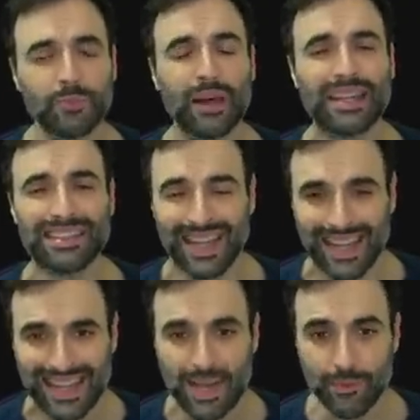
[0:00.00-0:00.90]
It's minus
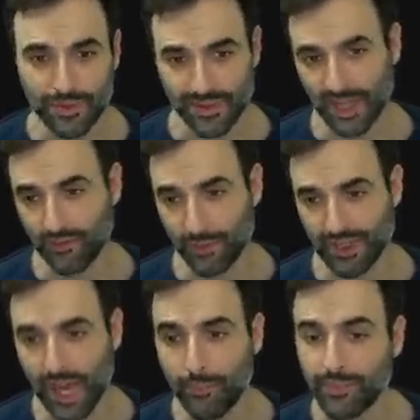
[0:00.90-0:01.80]
80% from
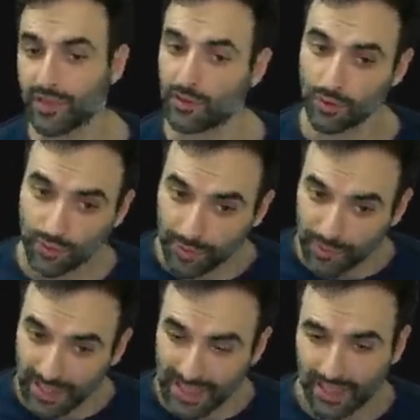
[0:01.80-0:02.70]
its
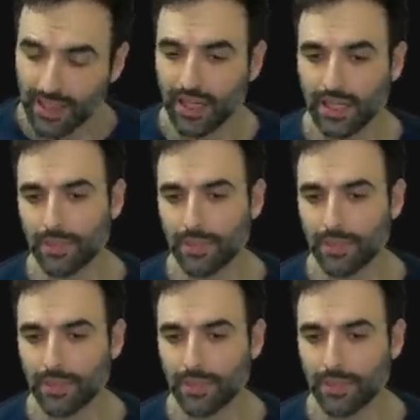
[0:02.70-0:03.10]
absolute peak.